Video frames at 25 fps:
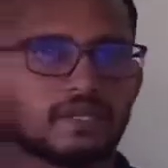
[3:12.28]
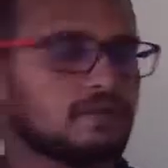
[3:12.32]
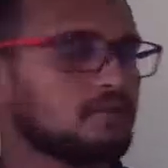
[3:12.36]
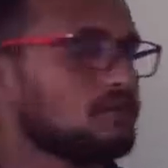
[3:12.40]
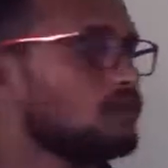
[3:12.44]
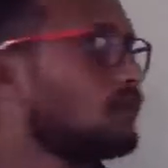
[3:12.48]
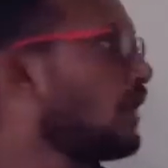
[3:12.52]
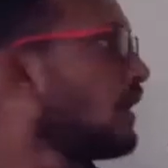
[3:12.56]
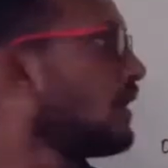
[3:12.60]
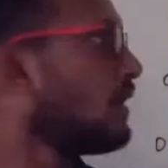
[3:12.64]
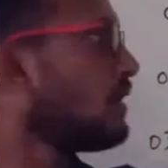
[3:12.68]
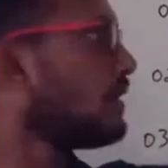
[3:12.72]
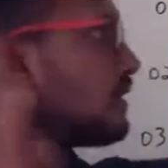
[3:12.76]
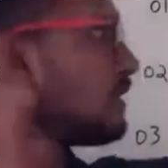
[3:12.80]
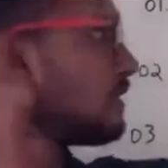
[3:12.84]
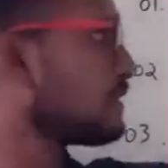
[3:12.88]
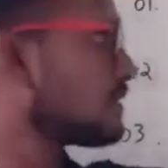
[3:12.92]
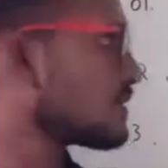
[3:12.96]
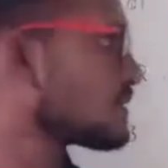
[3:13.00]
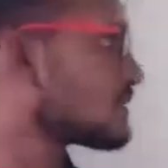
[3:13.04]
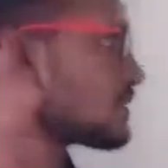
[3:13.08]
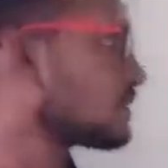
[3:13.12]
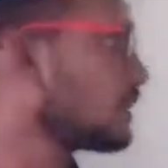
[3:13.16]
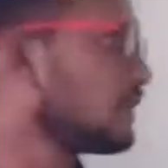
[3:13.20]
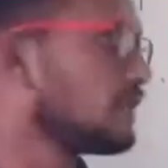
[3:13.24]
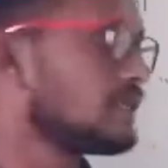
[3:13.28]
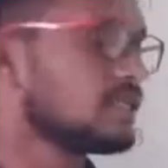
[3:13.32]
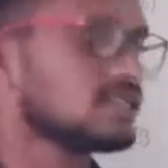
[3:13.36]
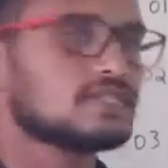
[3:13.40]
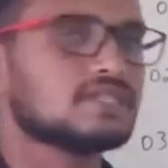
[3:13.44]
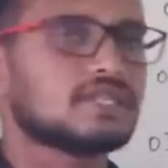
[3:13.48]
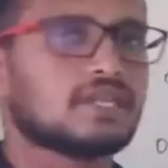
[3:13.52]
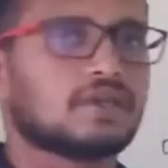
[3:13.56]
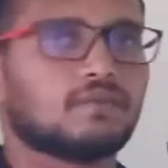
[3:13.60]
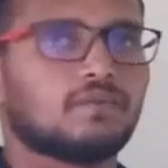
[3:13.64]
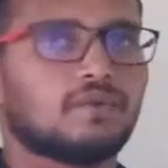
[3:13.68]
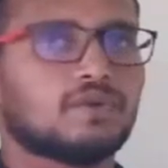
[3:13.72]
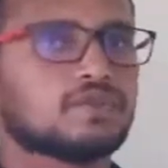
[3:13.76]
Why it is not a
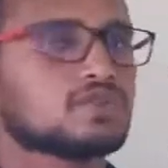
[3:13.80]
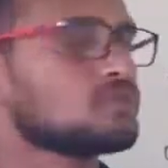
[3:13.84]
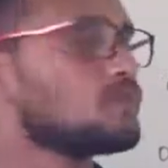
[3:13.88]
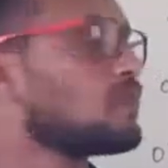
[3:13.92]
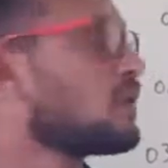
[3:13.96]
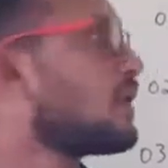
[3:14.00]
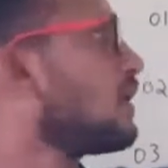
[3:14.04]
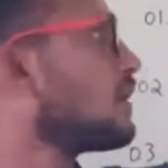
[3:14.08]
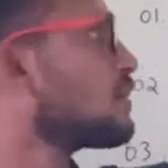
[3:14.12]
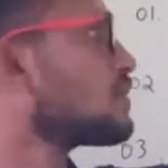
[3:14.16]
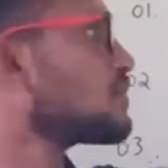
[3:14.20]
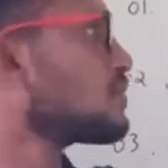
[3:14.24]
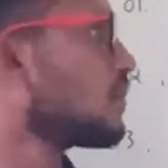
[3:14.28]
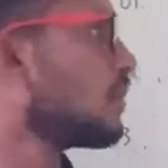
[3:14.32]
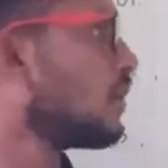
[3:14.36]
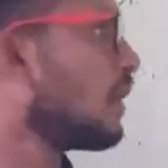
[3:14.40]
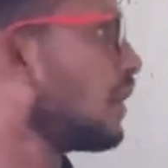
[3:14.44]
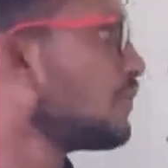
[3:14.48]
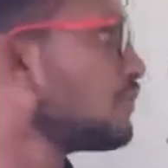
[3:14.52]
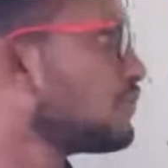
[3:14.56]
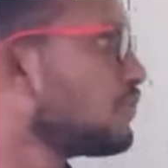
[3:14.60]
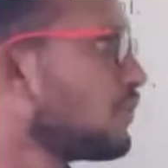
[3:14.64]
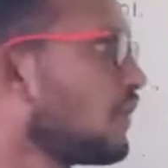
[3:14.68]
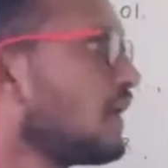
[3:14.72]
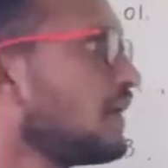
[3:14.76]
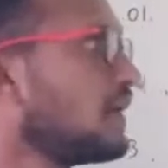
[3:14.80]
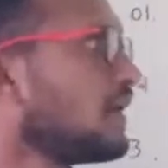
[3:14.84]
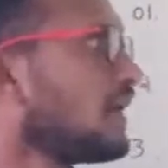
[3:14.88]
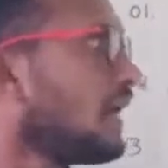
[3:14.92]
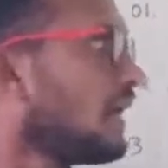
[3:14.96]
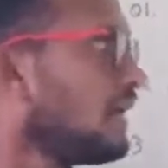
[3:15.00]
sequence? Because you can't find